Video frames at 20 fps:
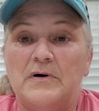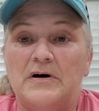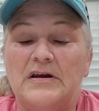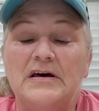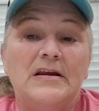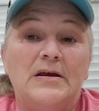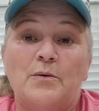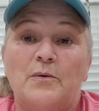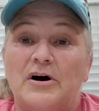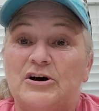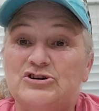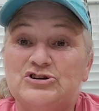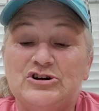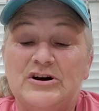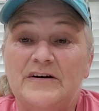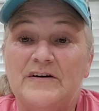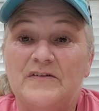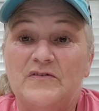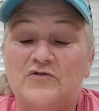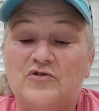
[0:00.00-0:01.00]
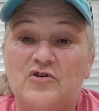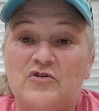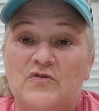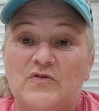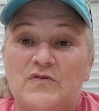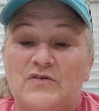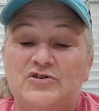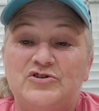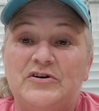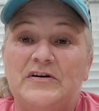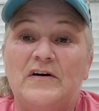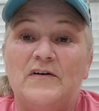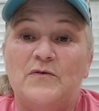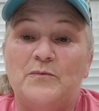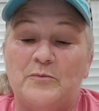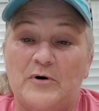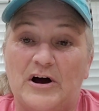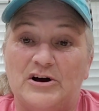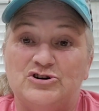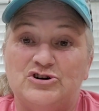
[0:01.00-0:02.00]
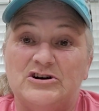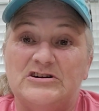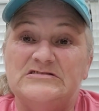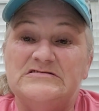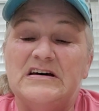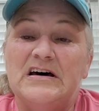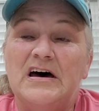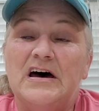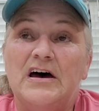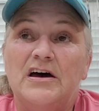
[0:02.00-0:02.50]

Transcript: But anyway, she's just, she is precious.